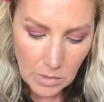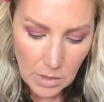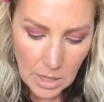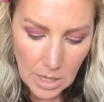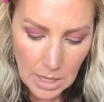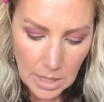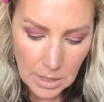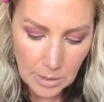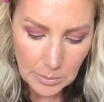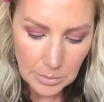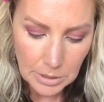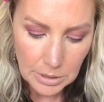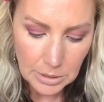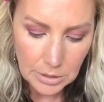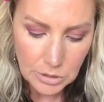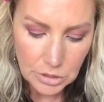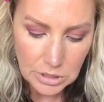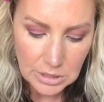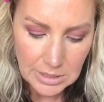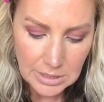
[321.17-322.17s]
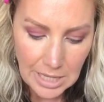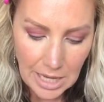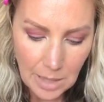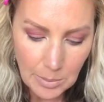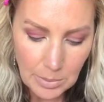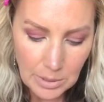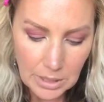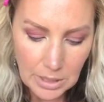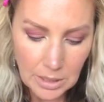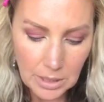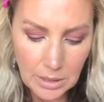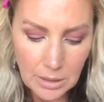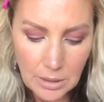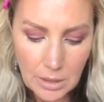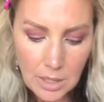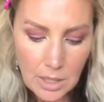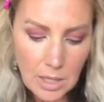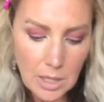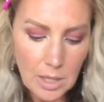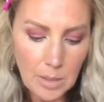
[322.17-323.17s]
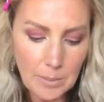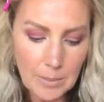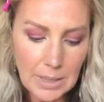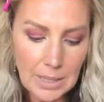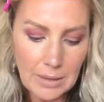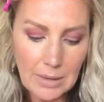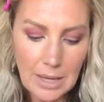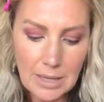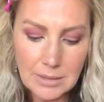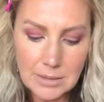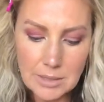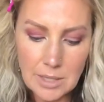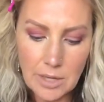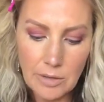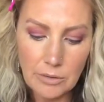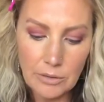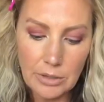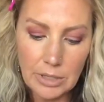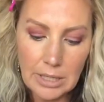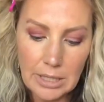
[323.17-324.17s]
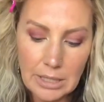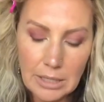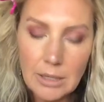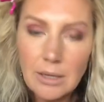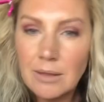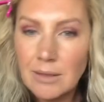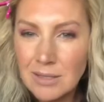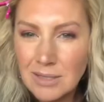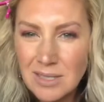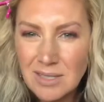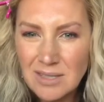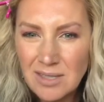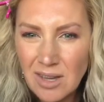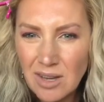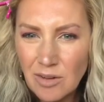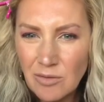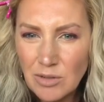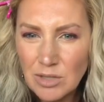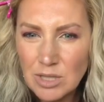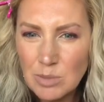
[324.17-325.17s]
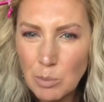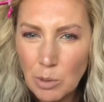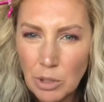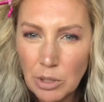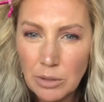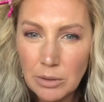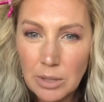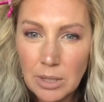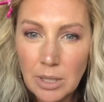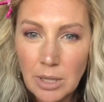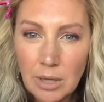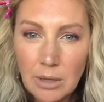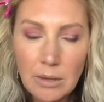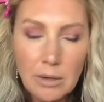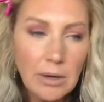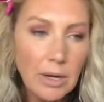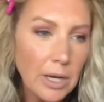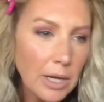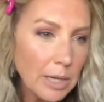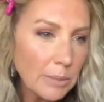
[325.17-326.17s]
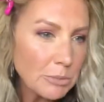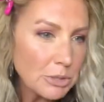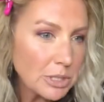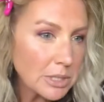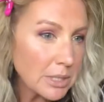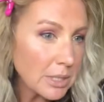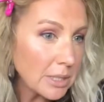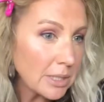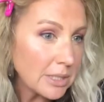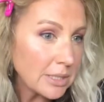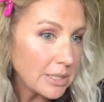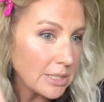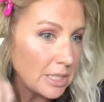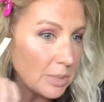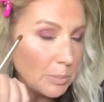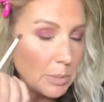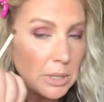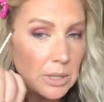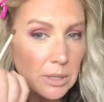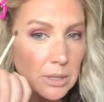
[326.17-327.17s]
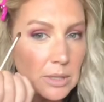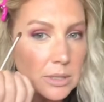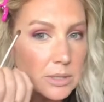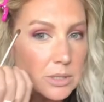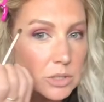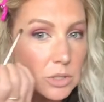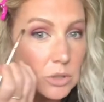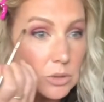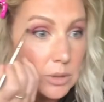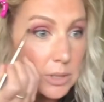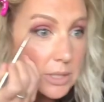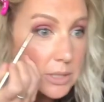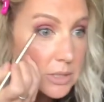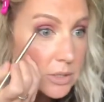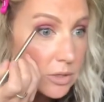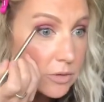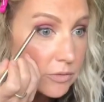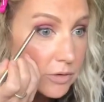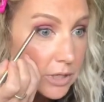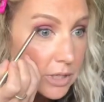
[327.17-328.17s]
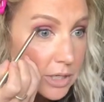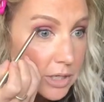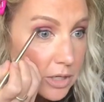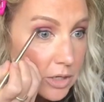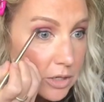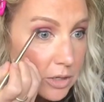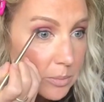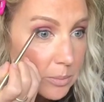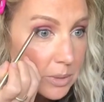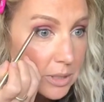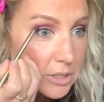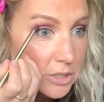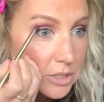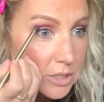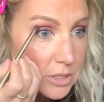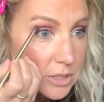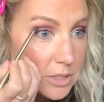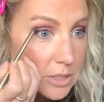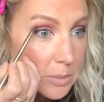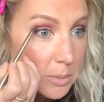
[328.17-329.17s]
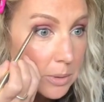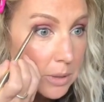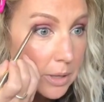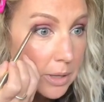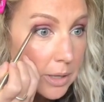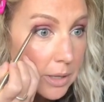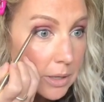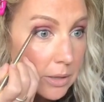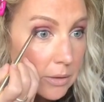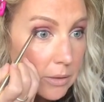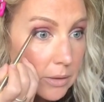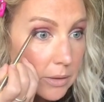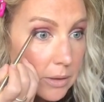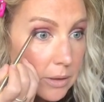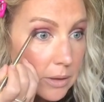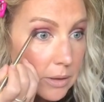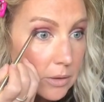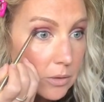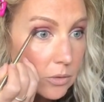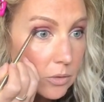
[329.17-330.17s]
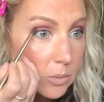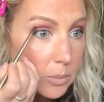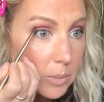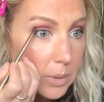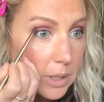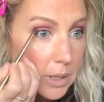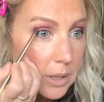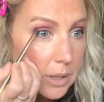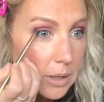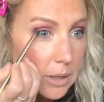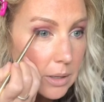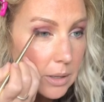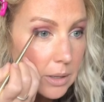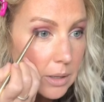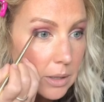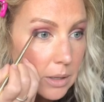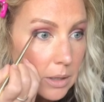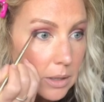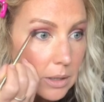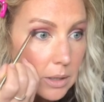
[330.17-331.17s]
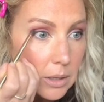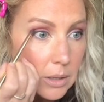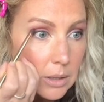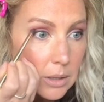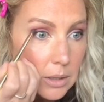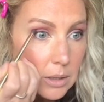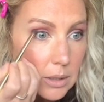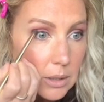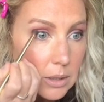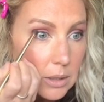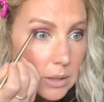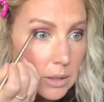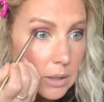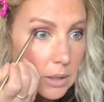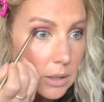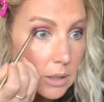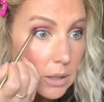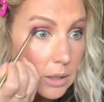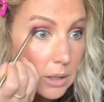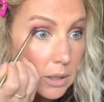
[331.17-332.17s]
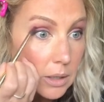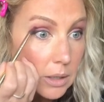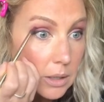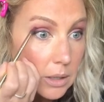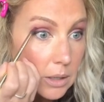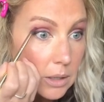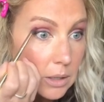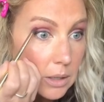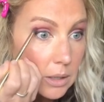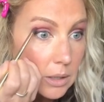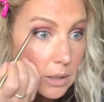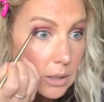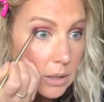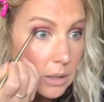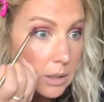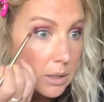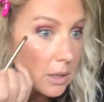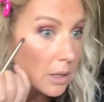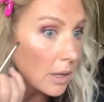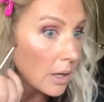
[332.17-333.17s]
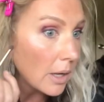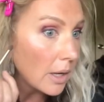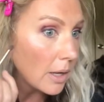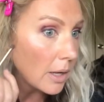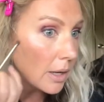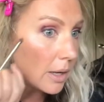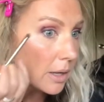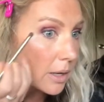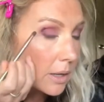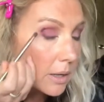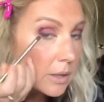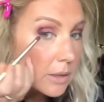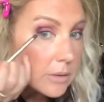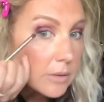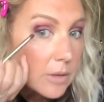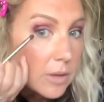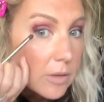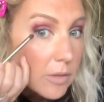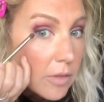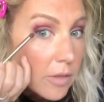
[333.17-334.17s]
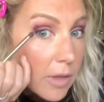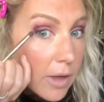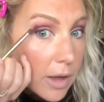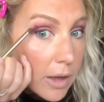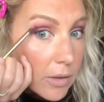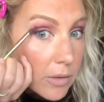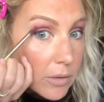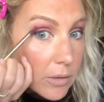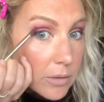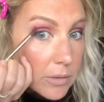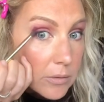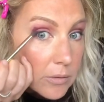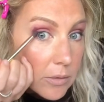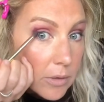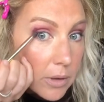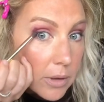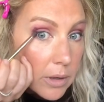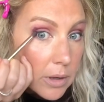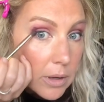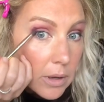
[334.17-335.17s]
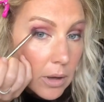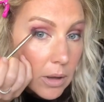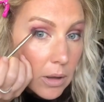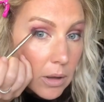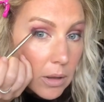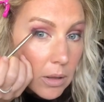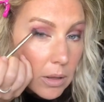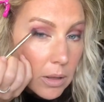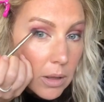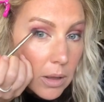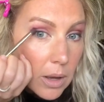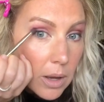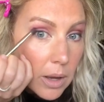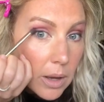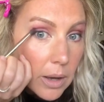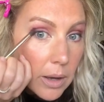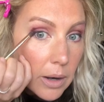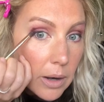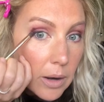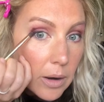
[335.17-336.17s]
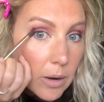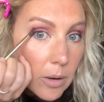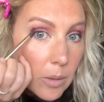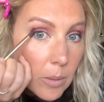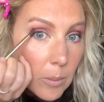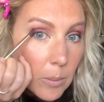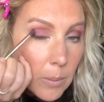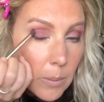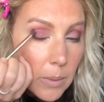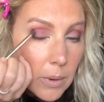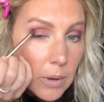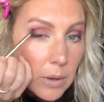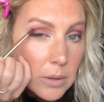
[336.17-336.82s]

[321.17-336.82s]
and I'm gonna just tap it in my last color, Kin, and this is kind of a sparkly color, and I'm just gonna deepen this crease over here by just applying a little bit here, and that looks like a lot. But